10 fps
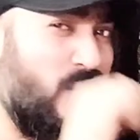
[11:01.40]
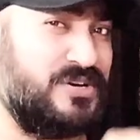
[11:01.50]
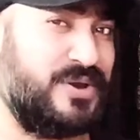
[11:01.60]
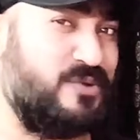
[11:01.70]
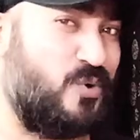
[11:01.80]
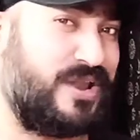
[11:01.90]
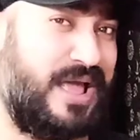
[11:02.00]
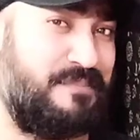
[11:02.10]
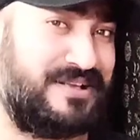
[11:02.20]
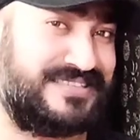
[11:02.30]
wondering what
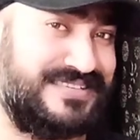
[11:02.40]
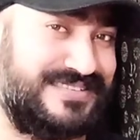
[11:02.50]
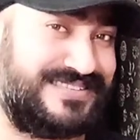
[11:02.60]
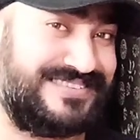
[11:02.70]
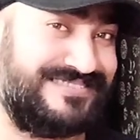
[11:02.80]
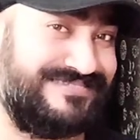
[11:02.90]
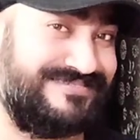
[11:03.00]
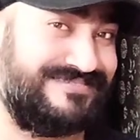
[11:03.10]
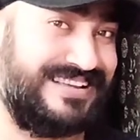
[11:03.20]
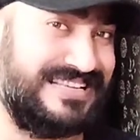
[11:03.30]
MX is?
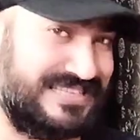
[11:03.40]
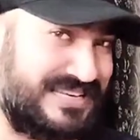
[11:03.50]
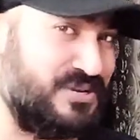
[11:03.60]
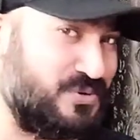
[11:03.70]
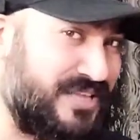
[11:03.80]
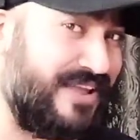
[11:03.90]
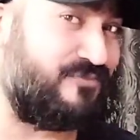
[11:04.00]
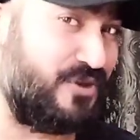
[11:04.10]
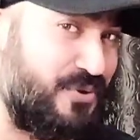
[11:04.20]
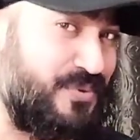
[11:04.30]
Is it a new thing
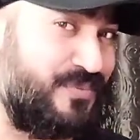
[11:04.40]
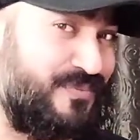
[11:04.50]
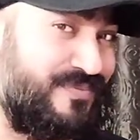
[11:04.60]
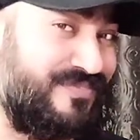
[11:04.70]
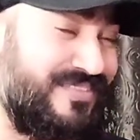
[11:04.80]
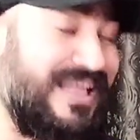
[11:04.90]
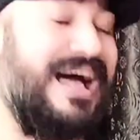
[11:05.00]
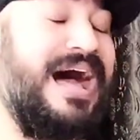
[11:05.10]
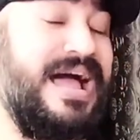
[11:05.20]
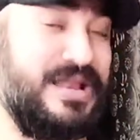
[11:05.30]
for you?
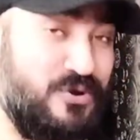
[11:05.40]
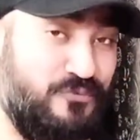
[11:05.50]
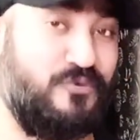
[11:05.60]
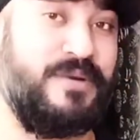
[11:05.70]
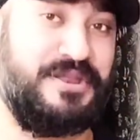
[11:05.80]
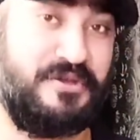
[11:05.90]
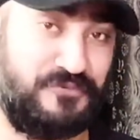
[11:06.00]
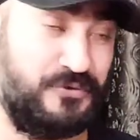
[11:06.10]
I know for many of